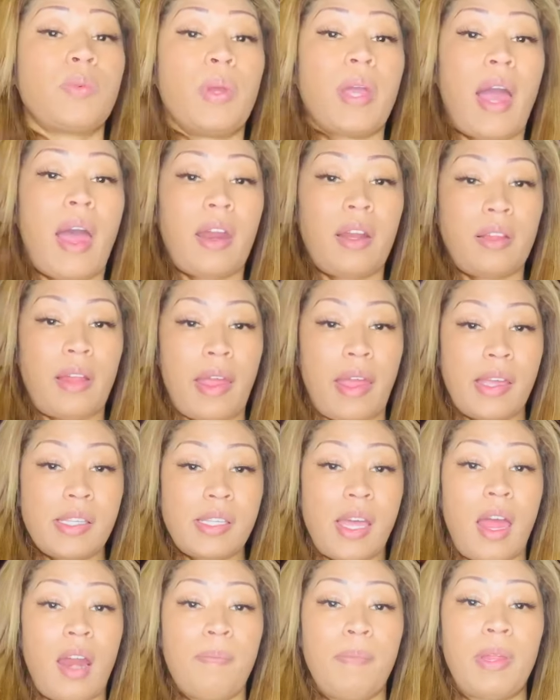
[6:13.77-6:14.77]
gotta it's
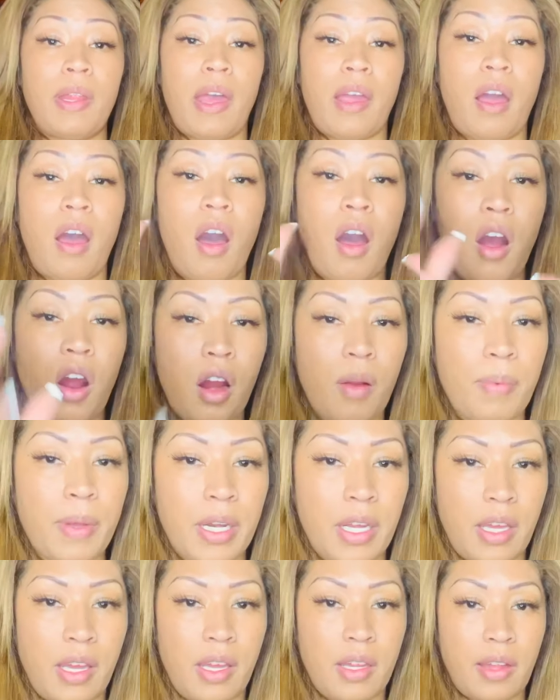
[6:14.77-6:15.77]
gotta be like
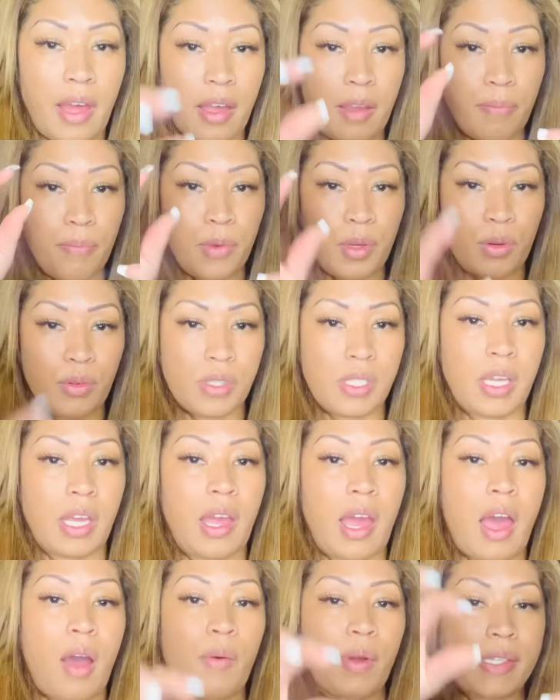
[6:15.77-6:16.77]
harmony, like music,
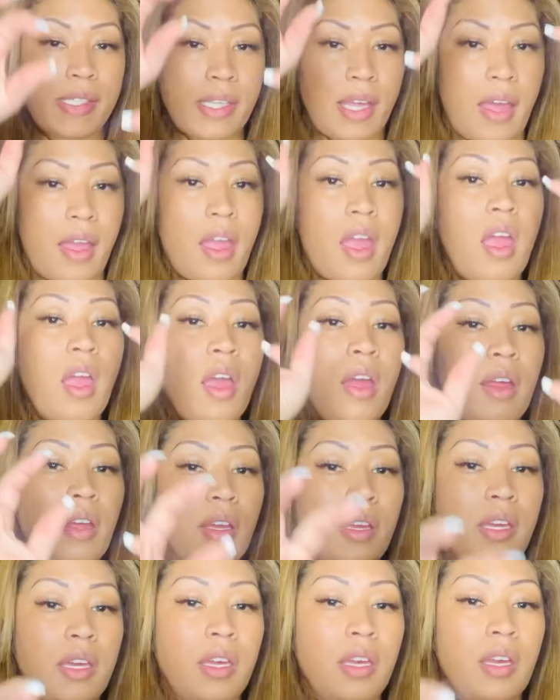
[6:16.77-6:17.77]
how it's like
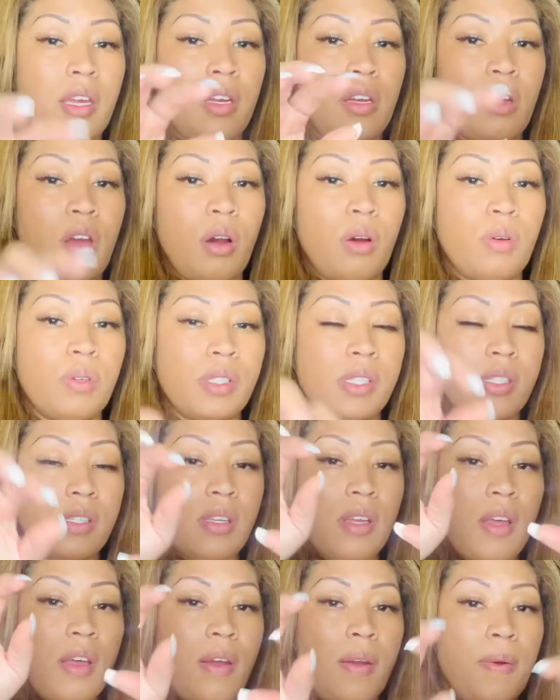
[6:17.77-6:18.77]
key notes
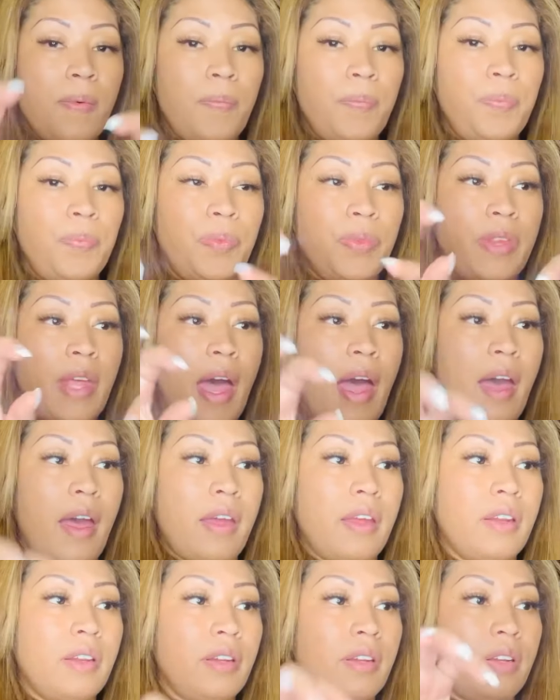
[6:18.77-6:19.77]

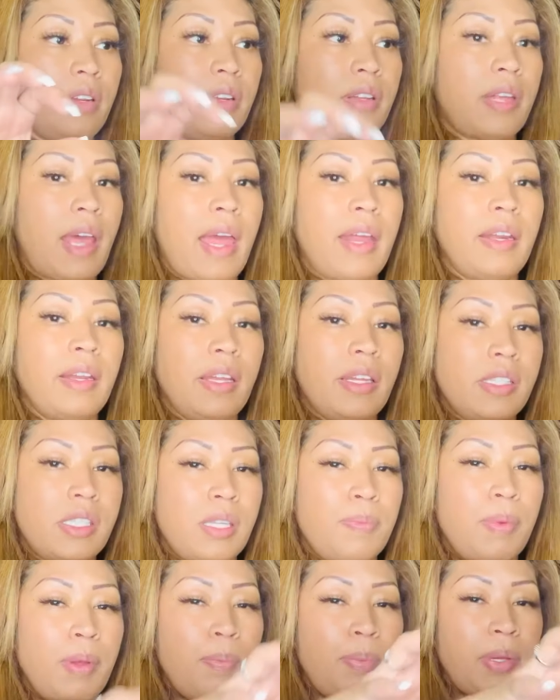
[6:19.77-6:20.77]
that needs to
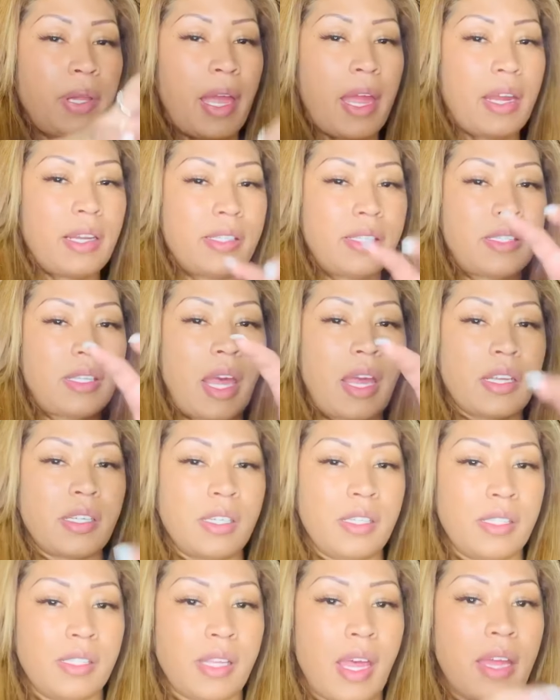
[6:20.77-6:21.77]
be played,
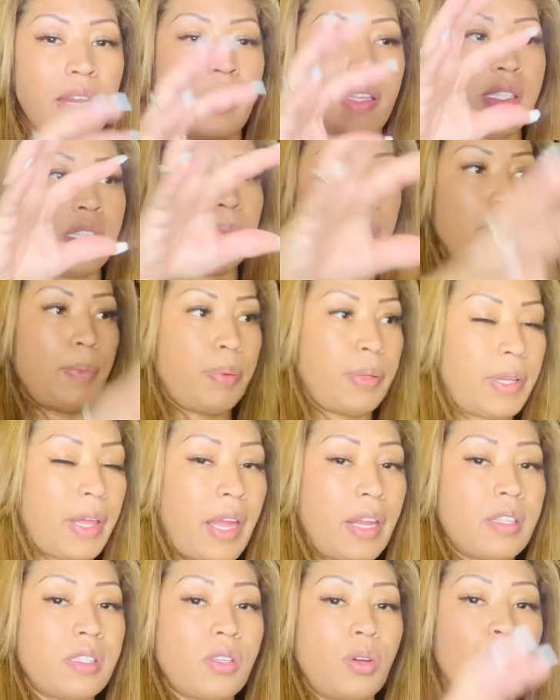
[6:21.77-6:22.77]
sections that need to be
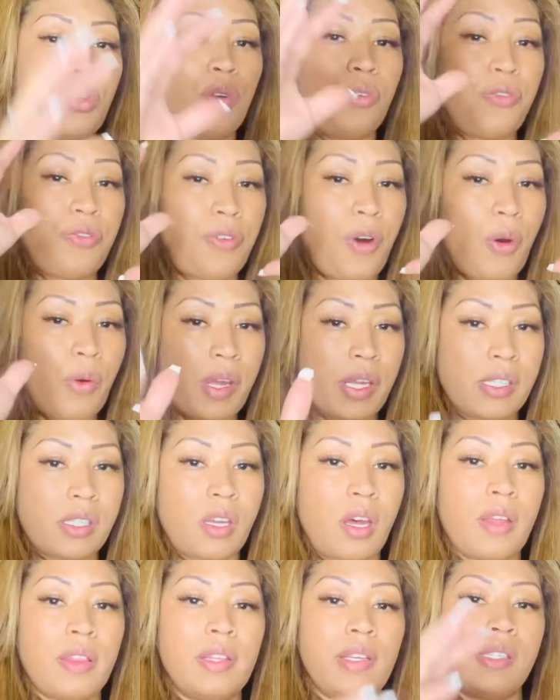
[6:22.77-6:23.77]
played. So you focus
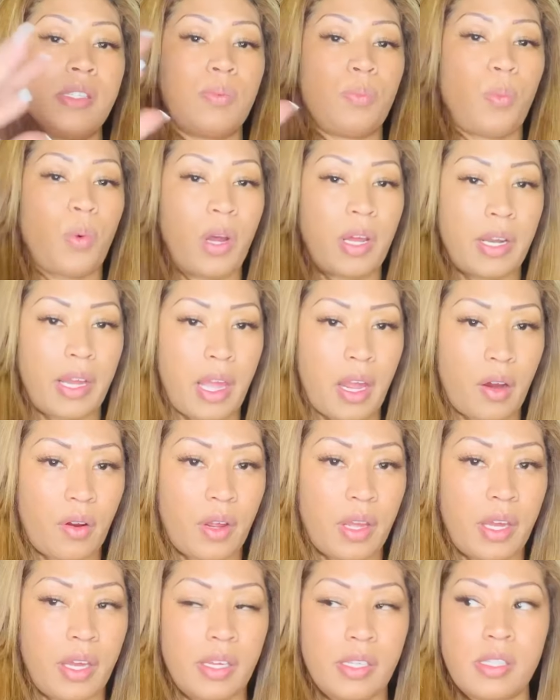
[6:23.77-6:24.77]
on these one
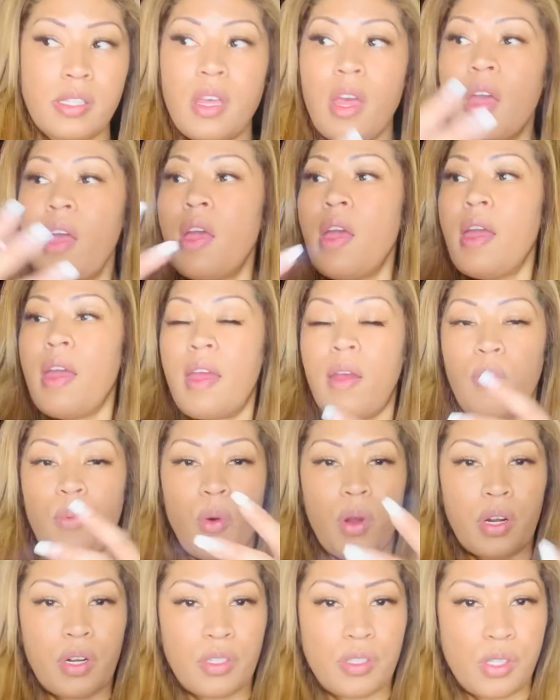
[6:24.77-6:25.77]

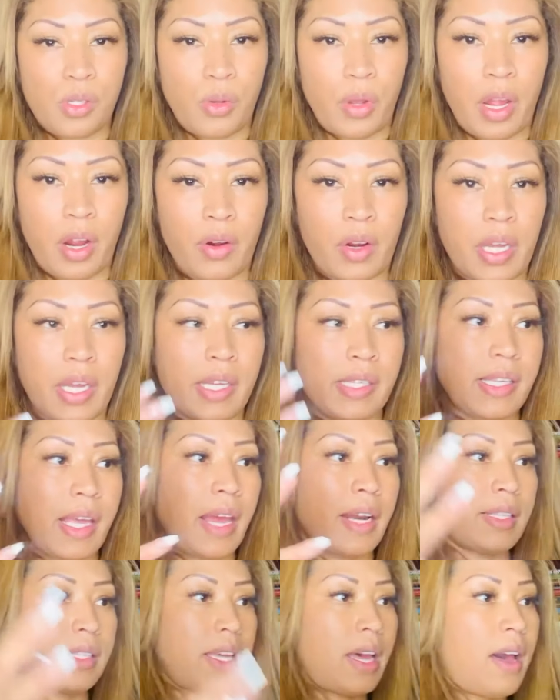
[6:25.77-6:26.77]
or two areas
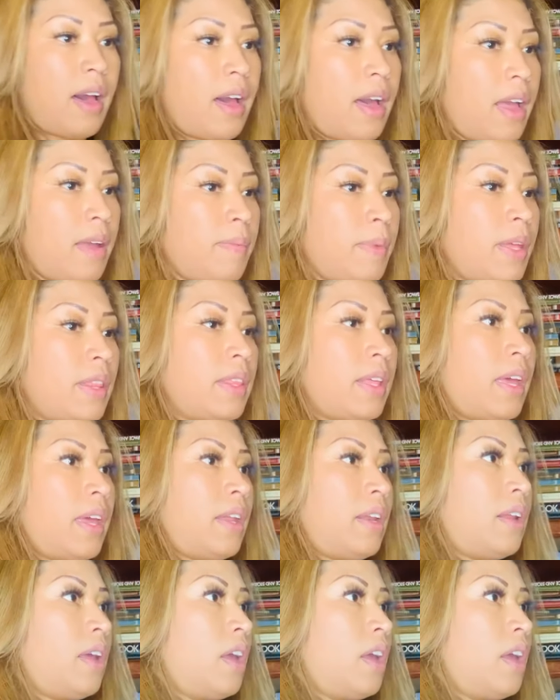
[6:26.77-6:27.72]
at a time, and then,